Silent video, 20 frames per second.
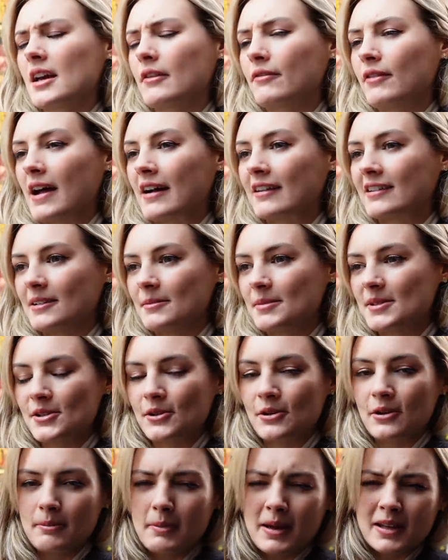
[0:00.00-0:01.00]
their flagship
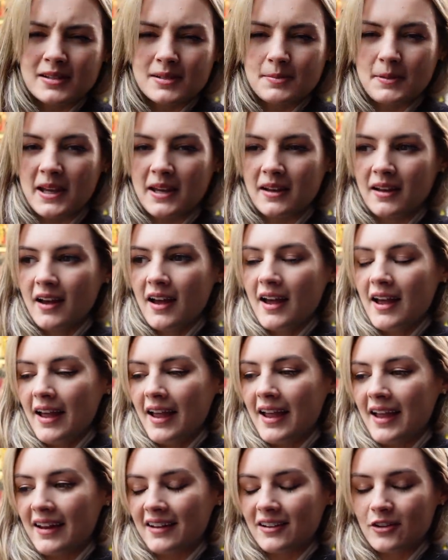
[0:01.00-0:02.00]
store, it must be,
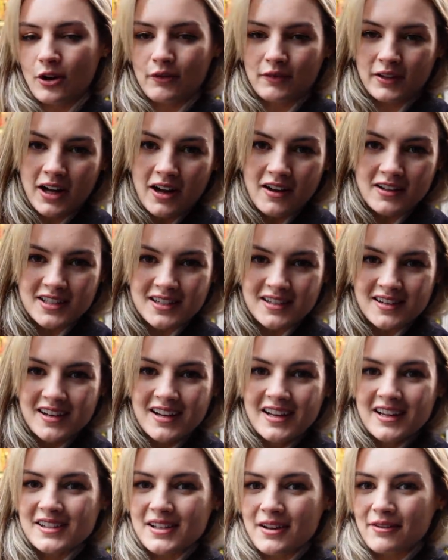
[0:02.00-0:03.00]
in Covent Garden.
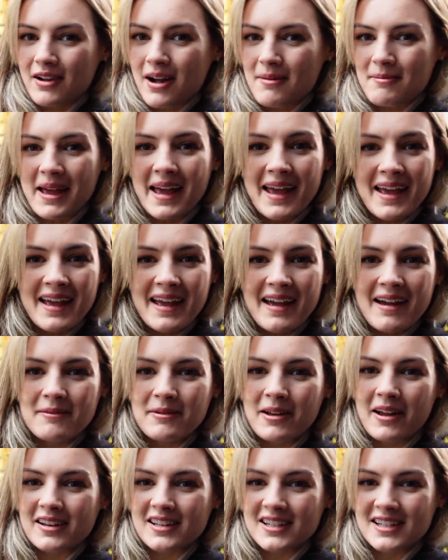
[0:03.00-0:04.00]
So I've come here, I'm
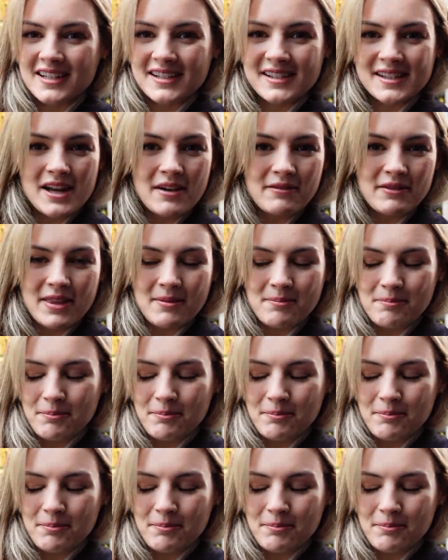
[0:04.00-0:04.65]
going to discover the